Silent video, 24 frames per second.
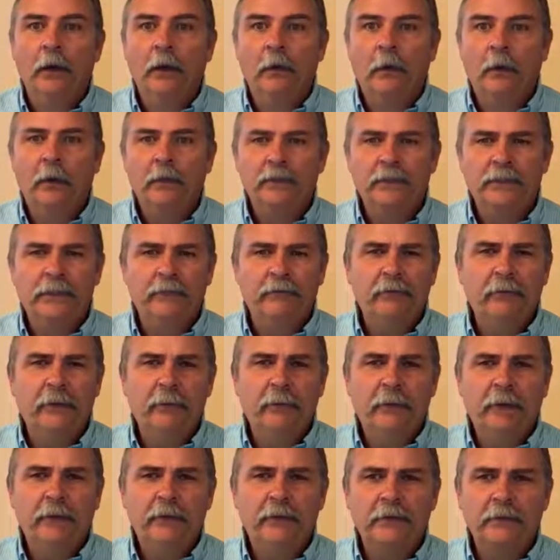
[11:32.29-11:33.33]
What was different
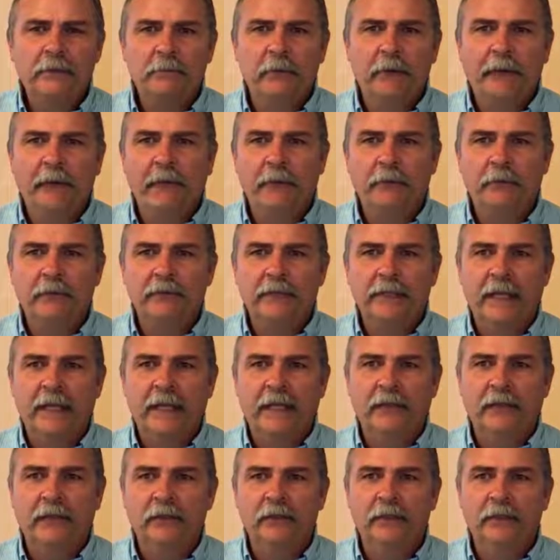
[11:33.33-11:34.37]
about this plan was that it
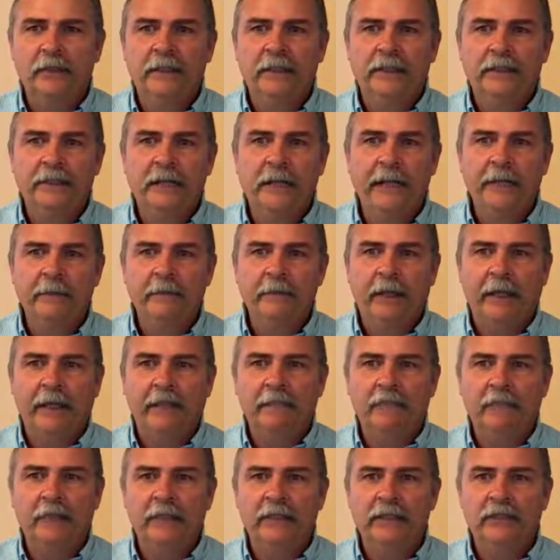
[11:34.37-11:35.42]
included a
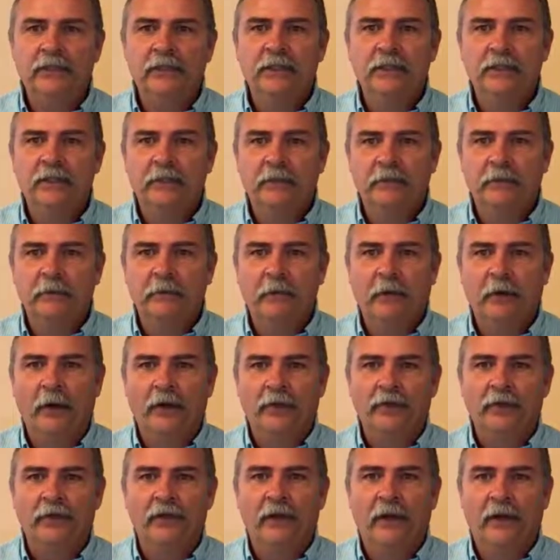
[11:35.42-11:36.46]
timeline for each of the different
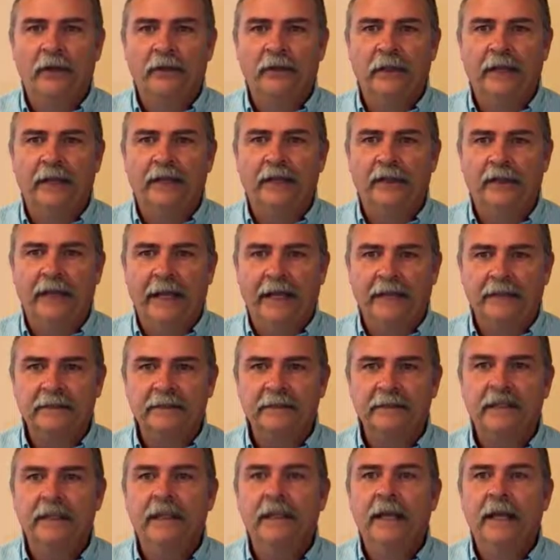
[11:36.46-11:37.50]
parts of the online class.